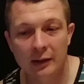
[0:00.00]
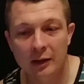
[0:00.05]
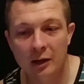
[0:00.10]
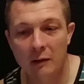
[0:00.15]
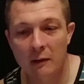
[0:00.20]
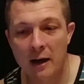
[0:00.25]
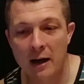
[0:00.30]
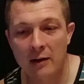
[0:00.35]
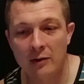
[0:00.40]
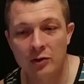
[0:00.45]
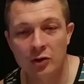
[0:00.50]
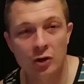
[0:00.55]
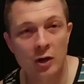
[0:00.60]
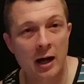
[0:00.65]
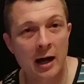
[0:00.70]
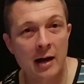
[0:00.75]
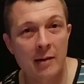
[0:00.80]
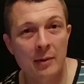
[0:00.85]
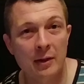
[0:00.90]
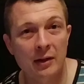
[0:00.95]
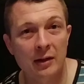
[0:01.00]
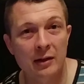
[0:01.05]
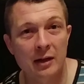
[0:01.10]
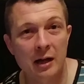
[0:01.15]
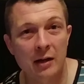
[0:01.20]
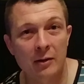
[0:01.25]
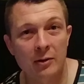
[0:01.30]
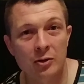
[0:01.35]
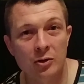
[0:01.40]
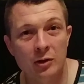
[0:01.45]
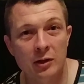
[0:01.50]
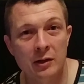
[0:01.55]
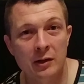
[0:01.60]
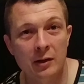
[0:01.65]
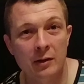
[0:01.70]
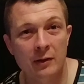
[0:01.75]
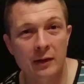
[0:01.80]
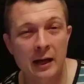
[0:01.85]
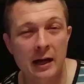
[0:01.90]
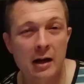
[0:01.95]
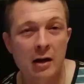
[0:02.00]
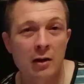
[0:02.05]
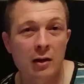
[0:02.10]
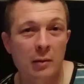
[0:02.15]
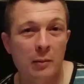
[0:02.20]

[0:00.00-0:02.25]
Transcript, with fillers: go out and try them at the Dollar Tree. They're there.